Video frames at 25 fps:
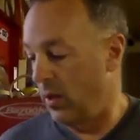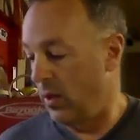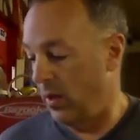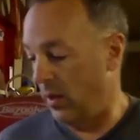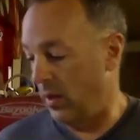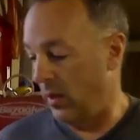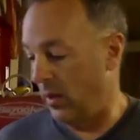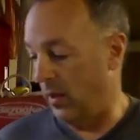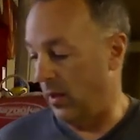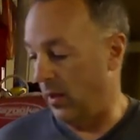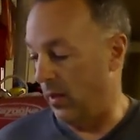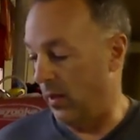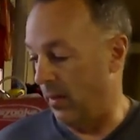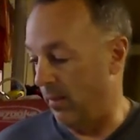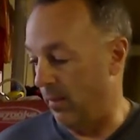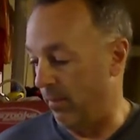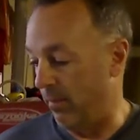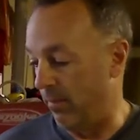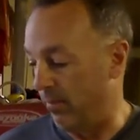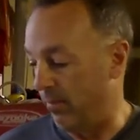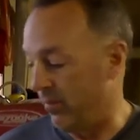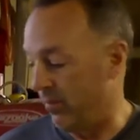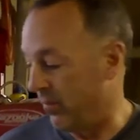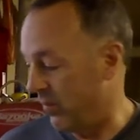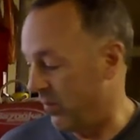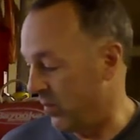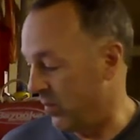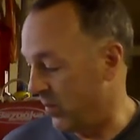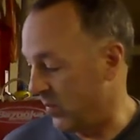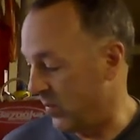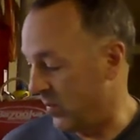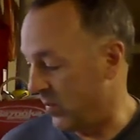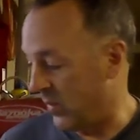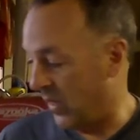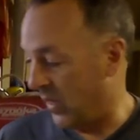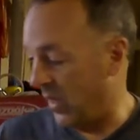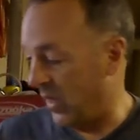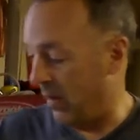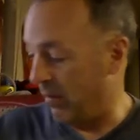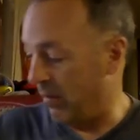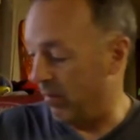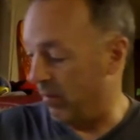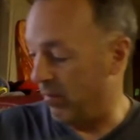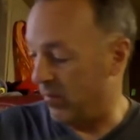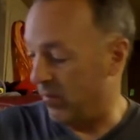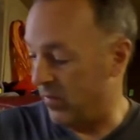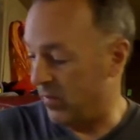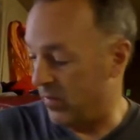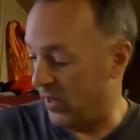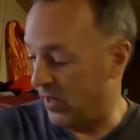Um,
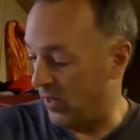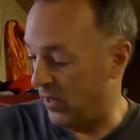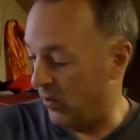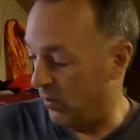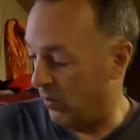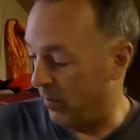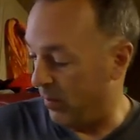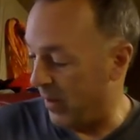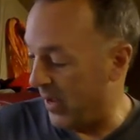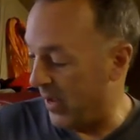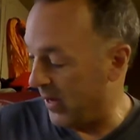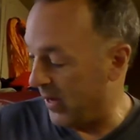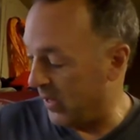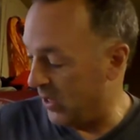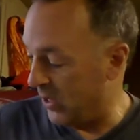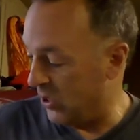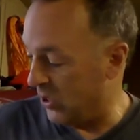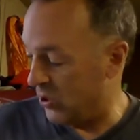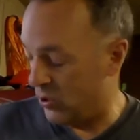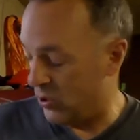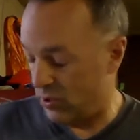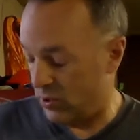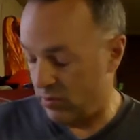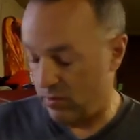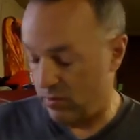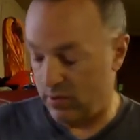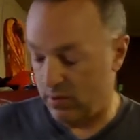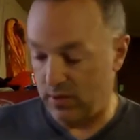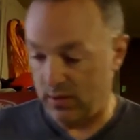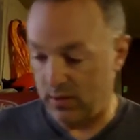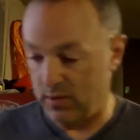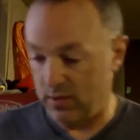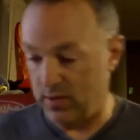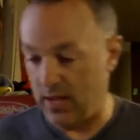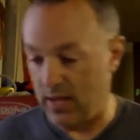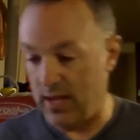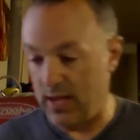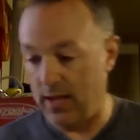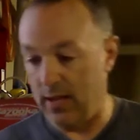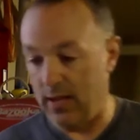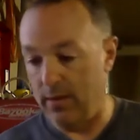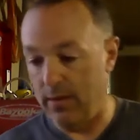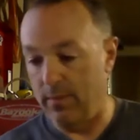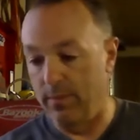came together in a package, so that's that.